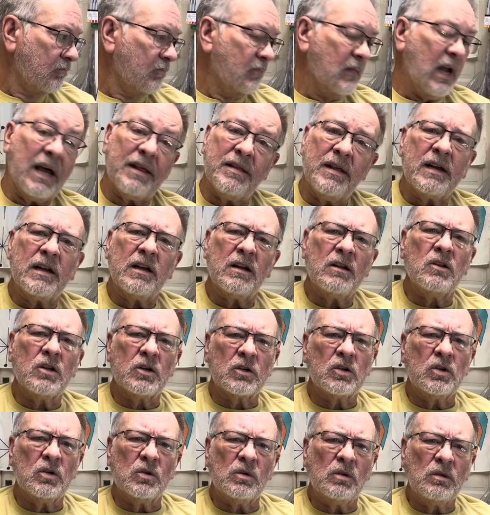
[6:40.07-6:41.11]
I think it'll look
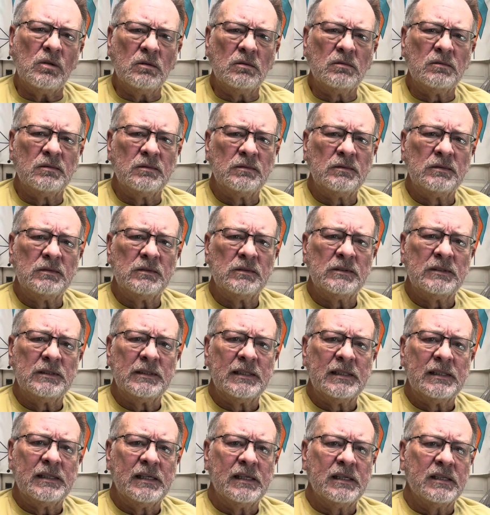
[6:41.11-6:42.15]
cool.
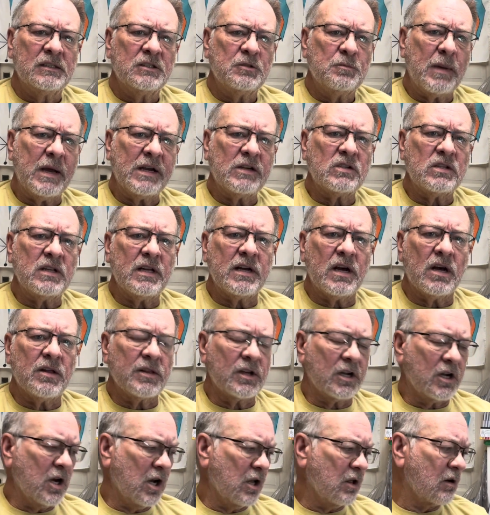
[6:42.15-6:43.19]
Especially on the
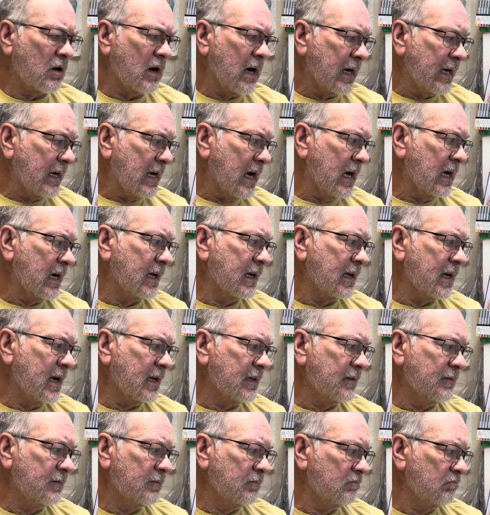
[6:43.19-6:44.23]
color I kind of got
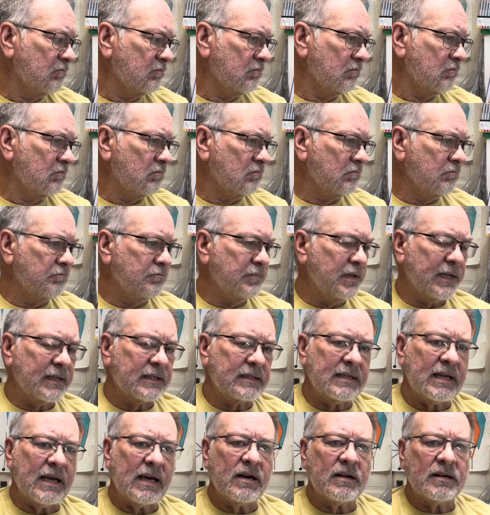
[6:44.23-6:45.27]
picked
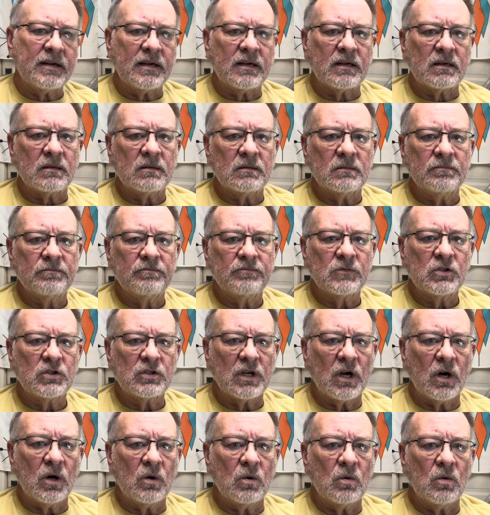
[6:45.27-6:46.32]
out here.
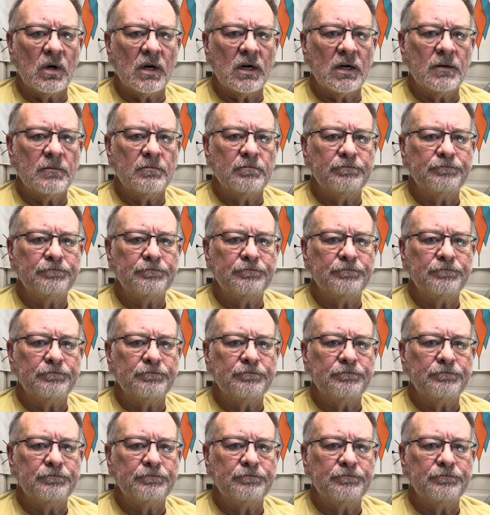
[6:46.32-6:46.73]
So,